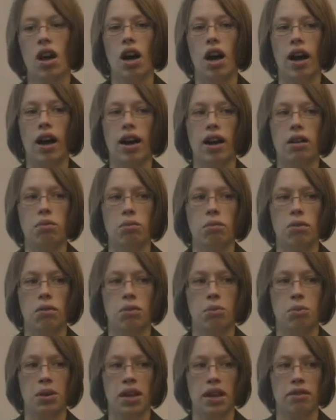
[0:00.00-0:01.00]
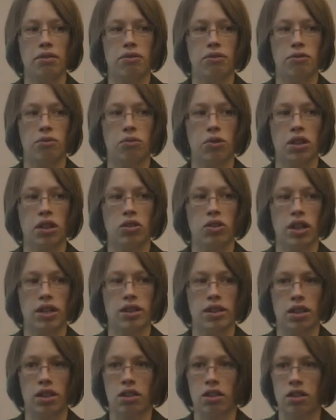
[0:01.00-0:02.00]
But I've really
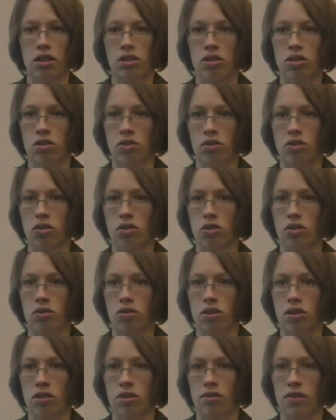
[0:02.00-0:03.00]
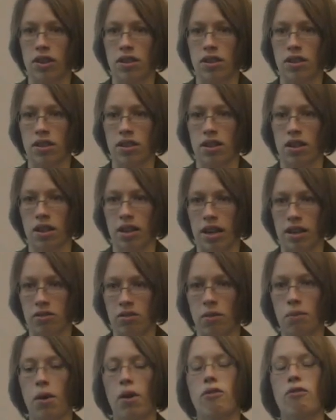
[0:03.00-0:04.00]
tried to encourage students to use their devices in the
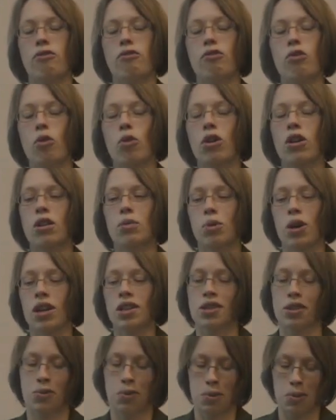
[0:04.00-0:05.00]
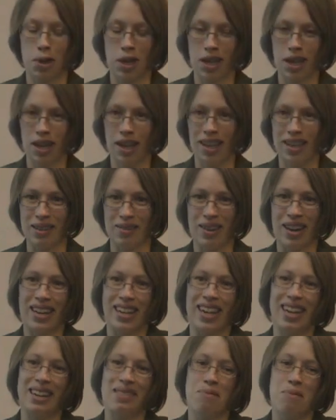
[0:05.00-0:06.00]
classroom for the projects we're working on,
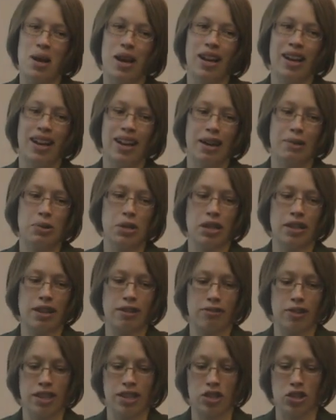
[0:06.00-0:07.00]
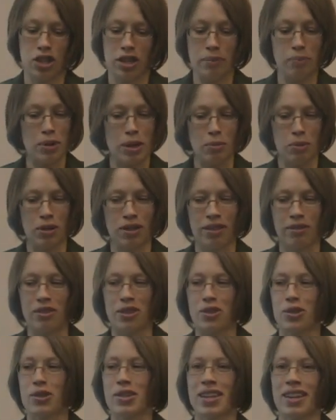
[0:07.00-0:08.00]
right? I'm still not afraid to shame people if
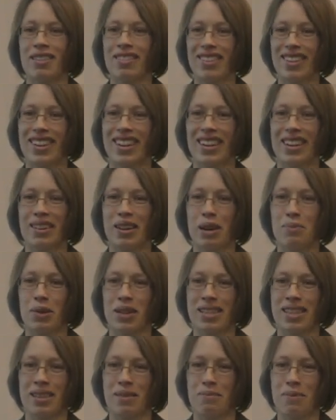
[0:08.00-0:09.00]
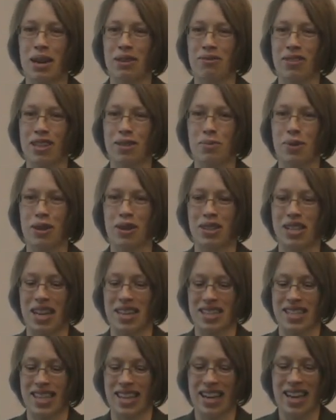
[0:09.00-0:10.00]
it turns out, I bust them on Facebook or
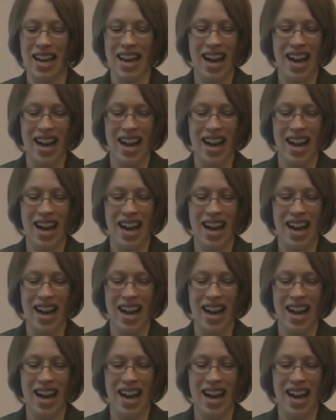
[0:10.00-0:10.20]
texting.